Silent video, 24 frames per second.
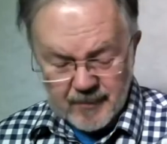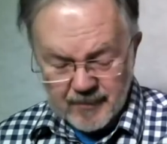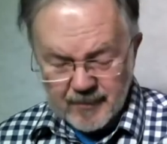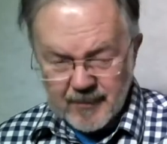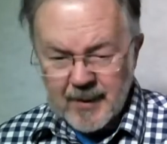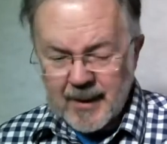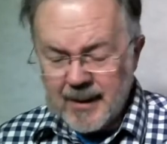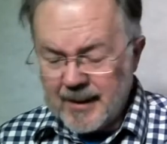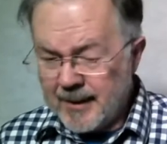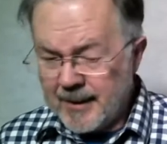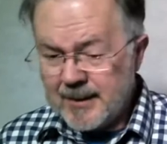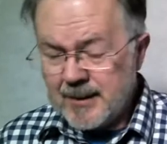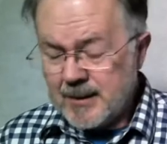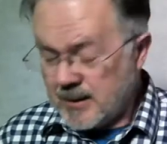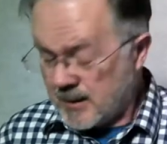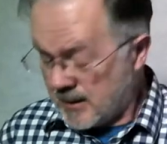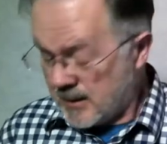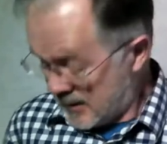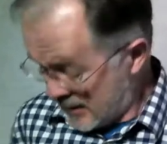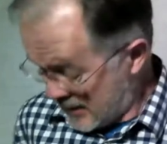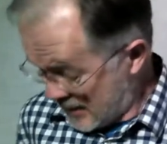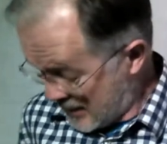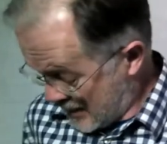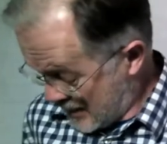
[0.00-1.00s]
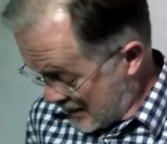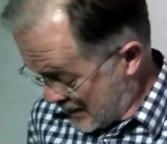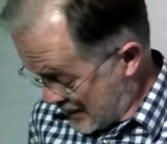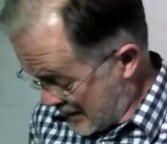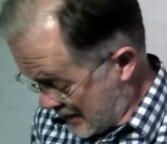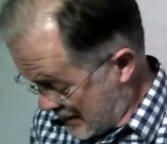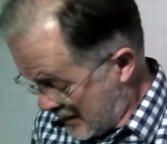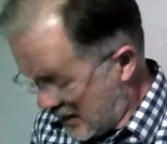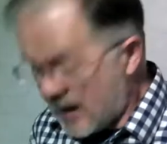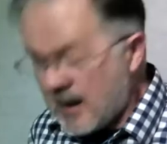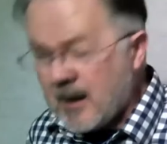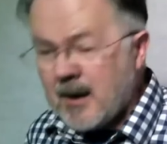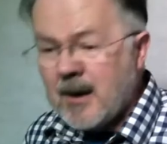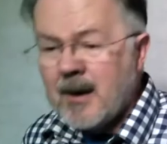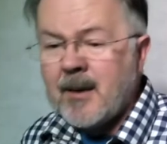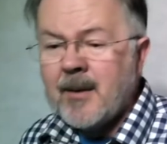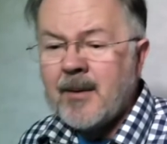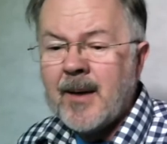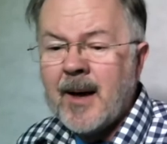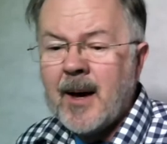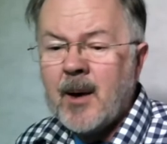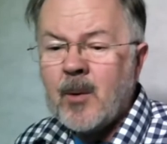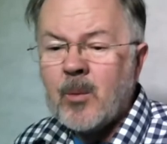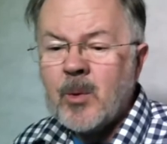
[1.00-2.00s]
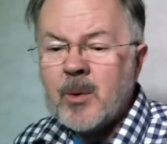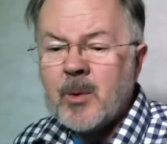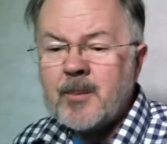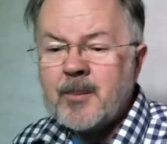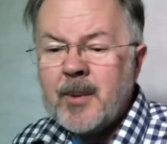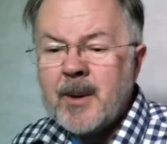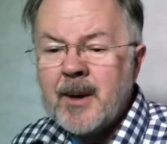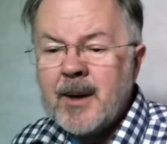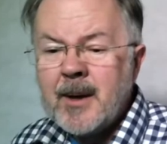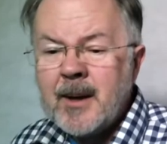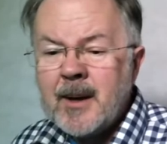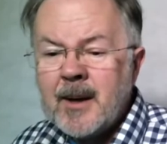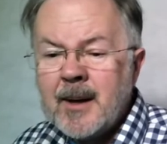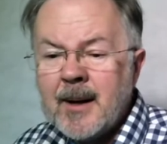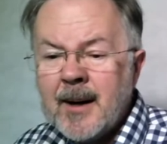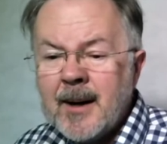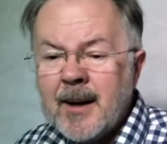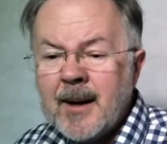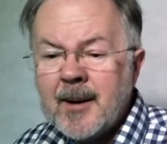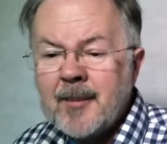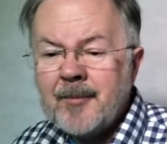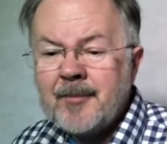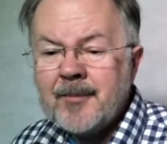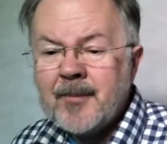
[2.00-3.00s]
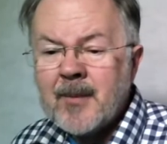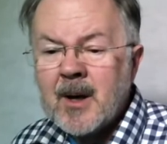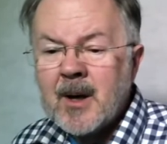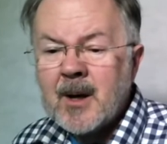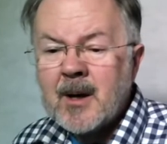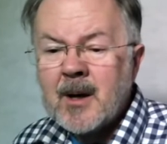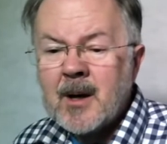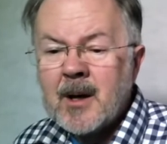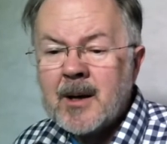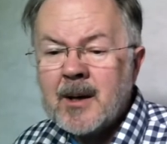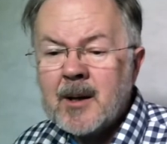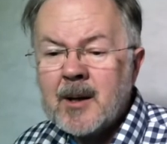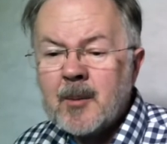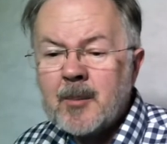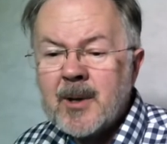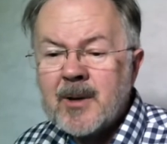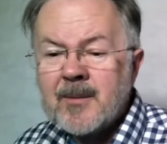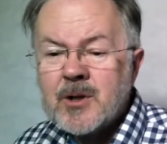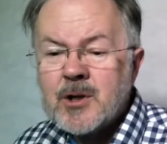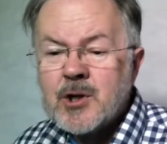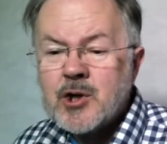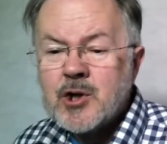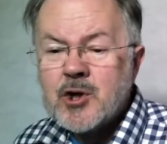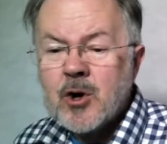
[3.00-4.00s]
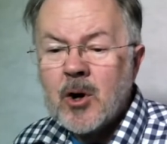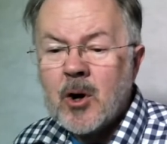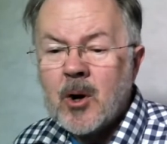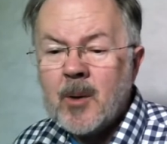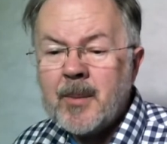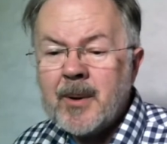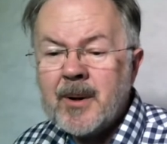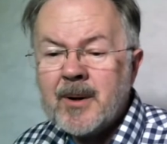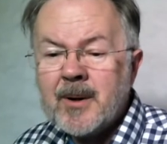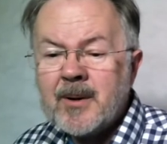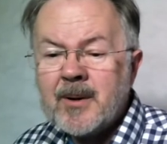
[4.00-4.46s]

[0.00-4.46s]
And that would be a little bit of a job